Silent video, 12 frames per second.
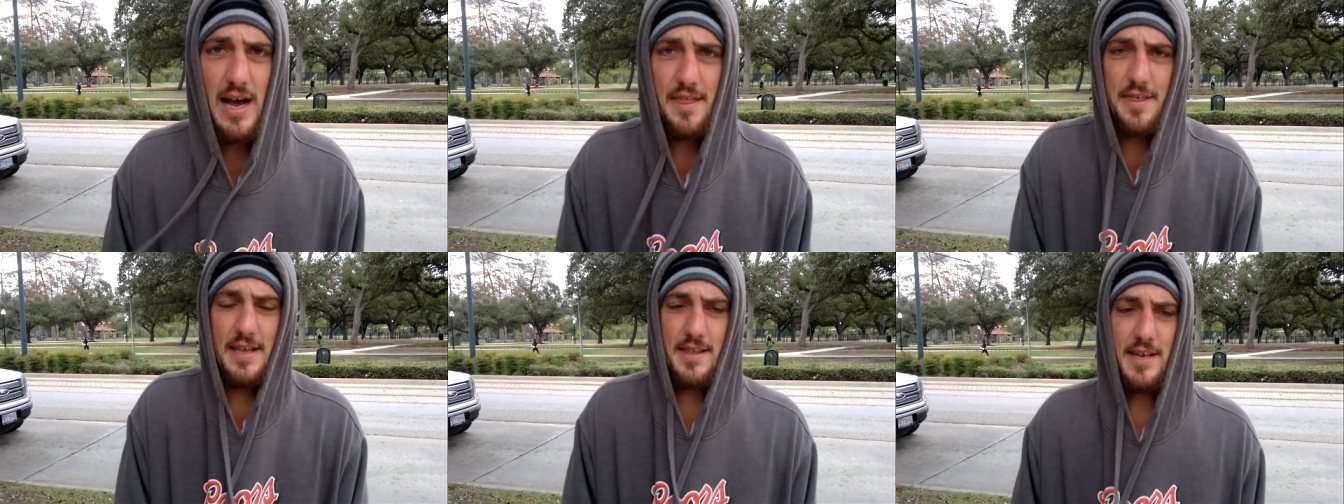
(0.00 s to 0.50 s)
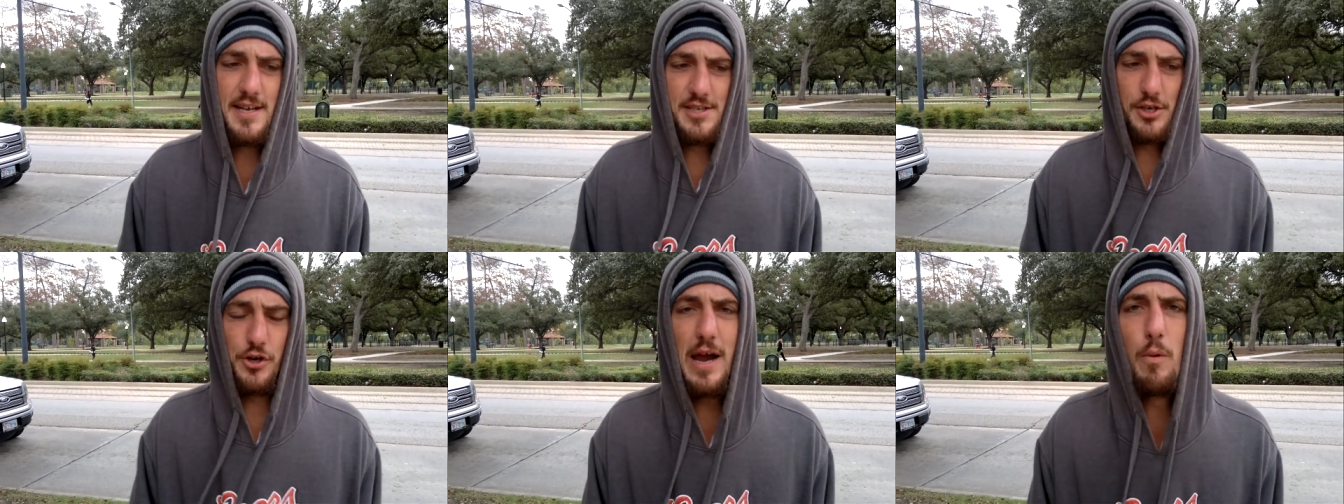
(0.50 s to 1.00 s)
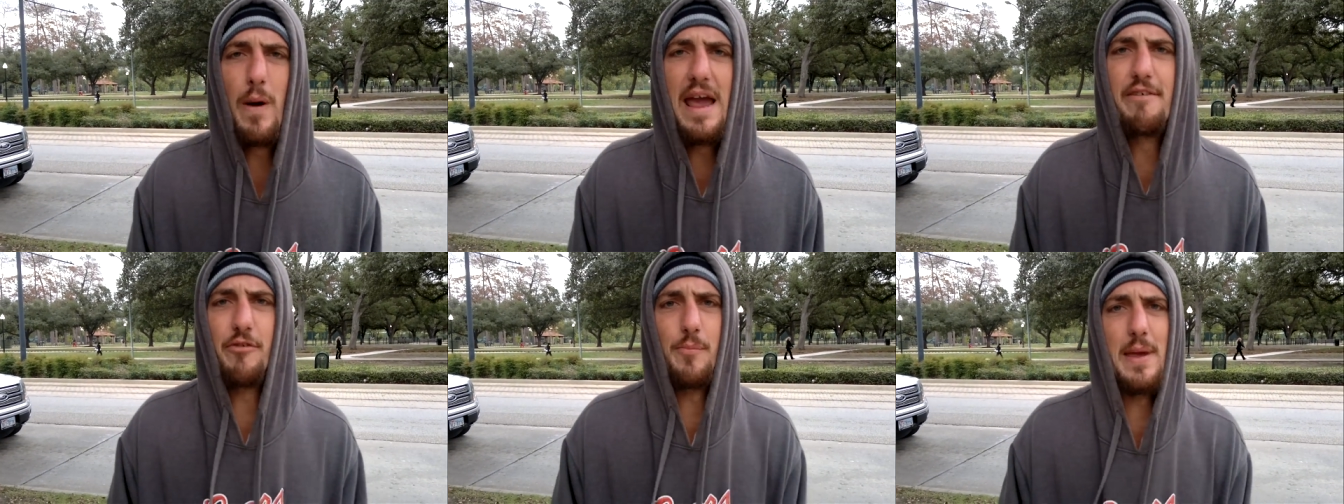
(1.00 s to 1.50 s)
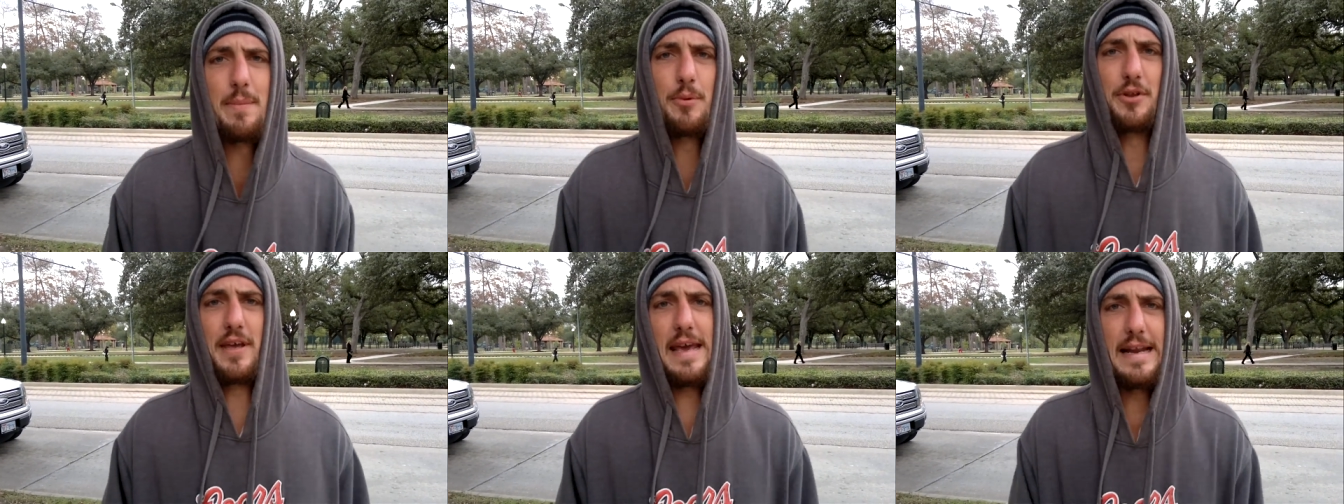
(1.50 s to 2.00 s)
I think that it's a great way for
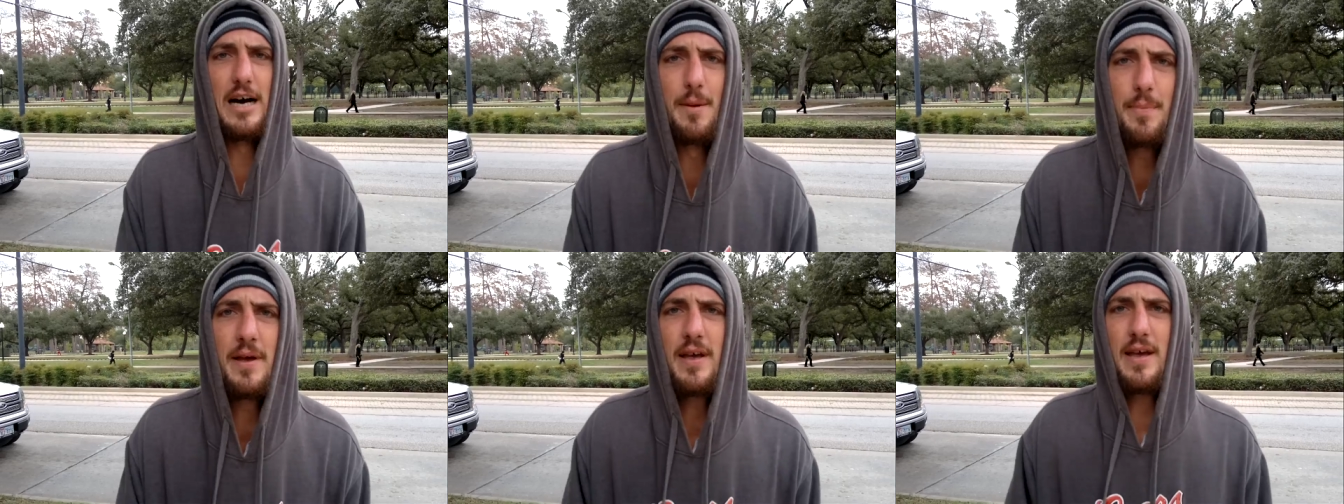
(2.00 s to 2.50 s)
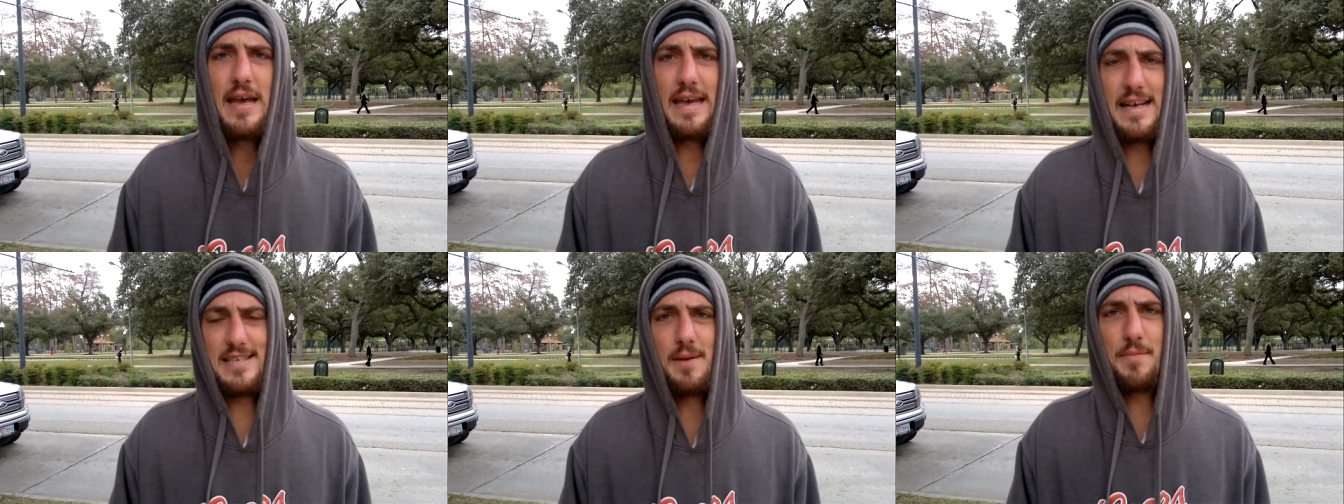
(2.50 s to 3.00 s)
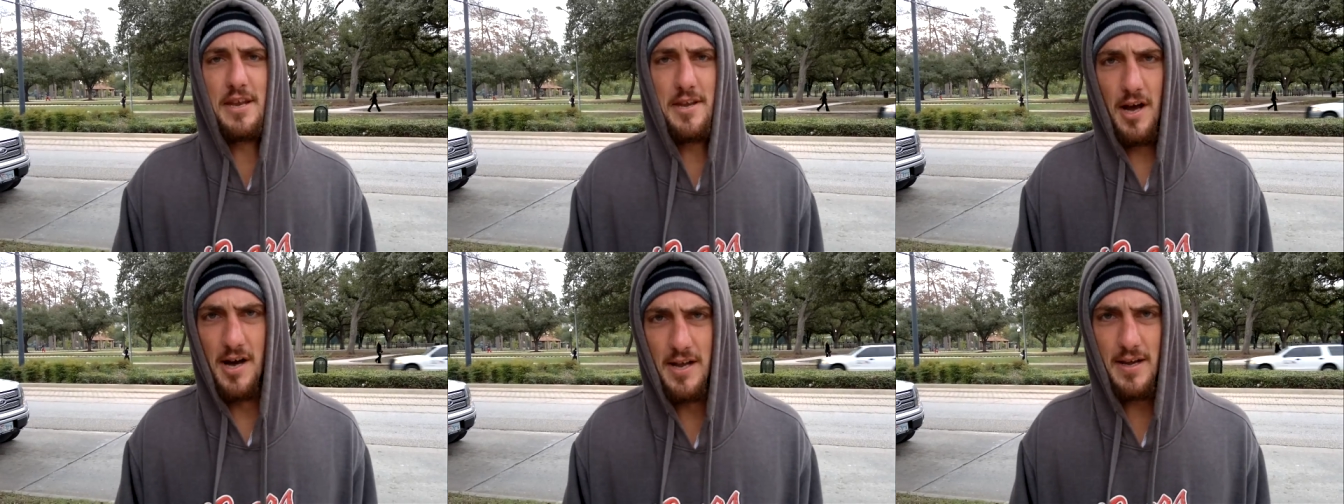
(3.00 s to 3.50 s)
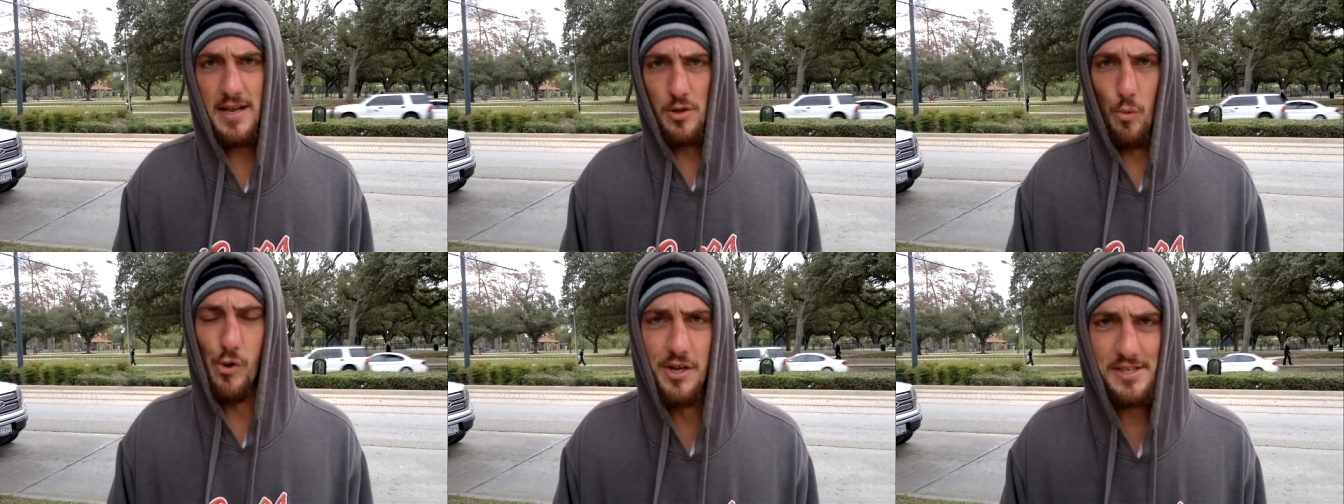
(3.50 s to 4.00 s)
people to get up and get something done in
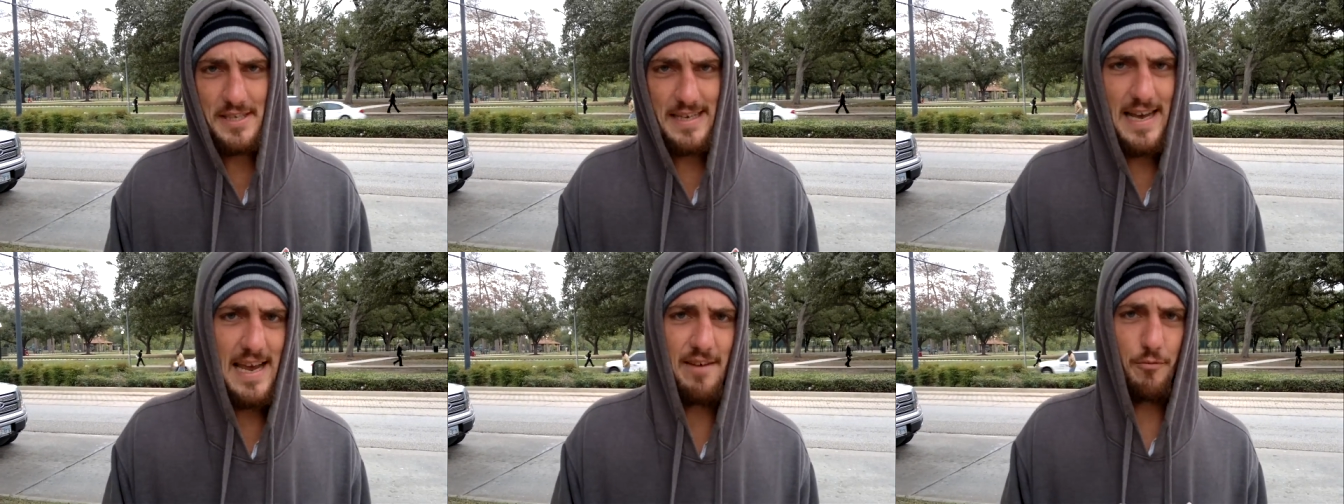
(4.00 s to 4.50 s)
the world today.